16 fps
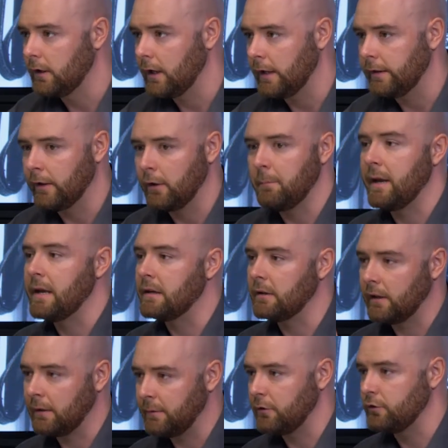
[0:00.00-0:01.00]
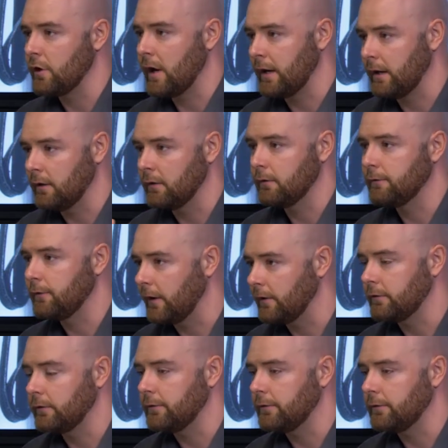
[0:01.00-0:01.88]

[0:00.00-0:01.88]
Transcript: and then immediately be chatting face to